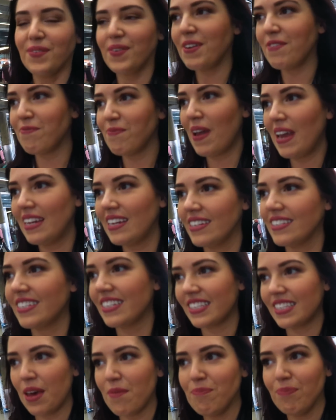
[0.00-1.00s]
We've made it
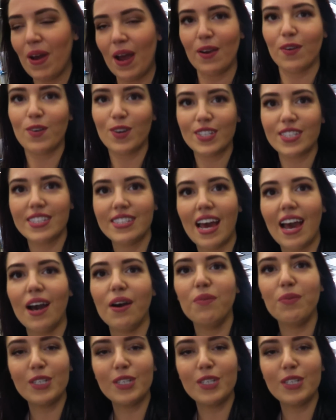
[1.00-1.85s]
to St Pancras now.